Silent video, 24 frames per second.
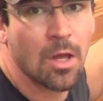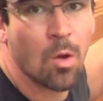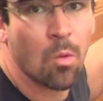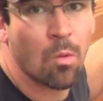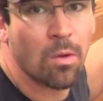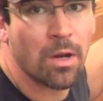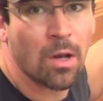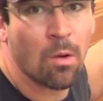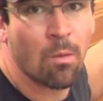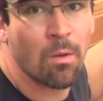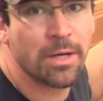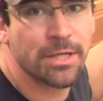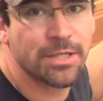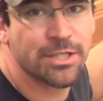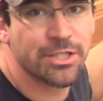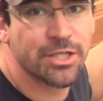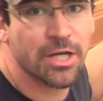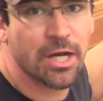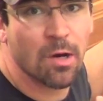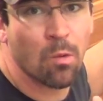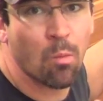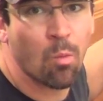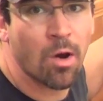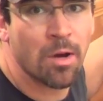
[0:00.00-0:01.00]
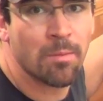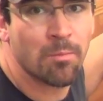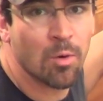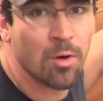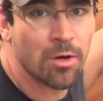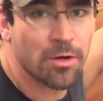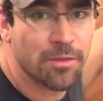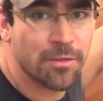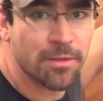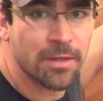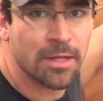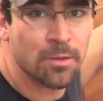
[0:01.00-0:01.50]
Well, I want to share one
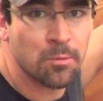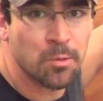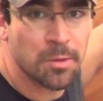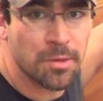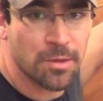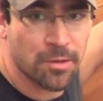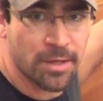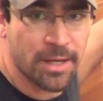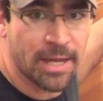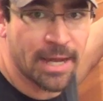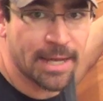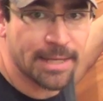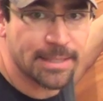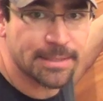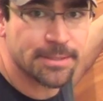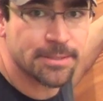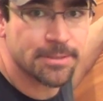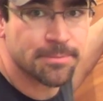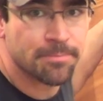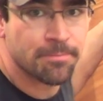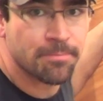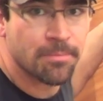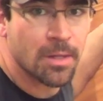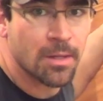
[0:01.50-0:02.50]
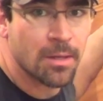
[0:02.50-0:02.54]
more thing with you guys.